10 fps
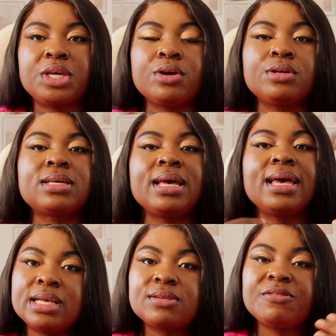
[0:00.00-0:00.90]
Because the
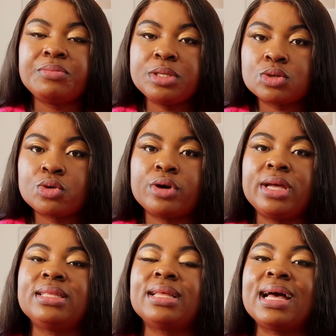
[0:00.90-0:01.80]
price of
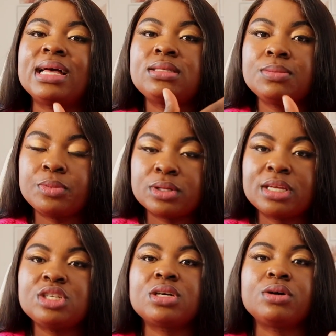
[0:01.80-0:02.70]
Bitcoin has the
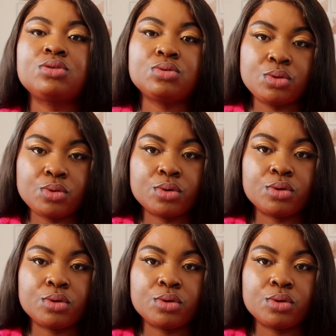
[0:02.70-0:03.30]
potential to go